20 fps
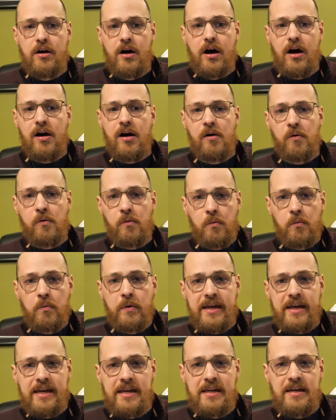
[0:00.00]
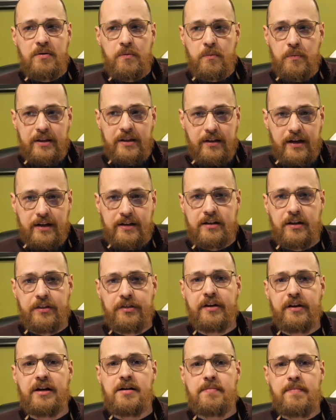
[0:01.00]
Uh, we, we like to
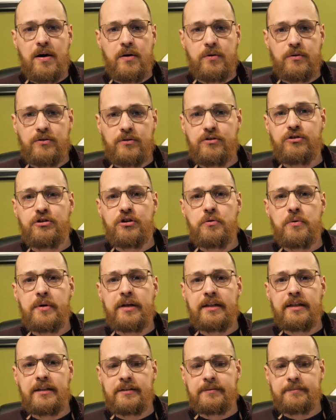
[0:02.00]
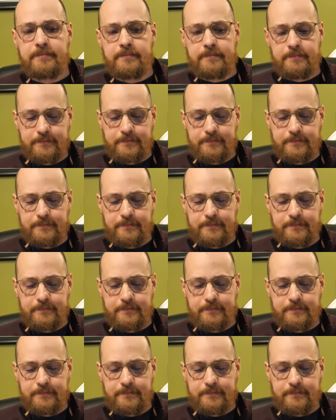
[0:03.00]
think about doing.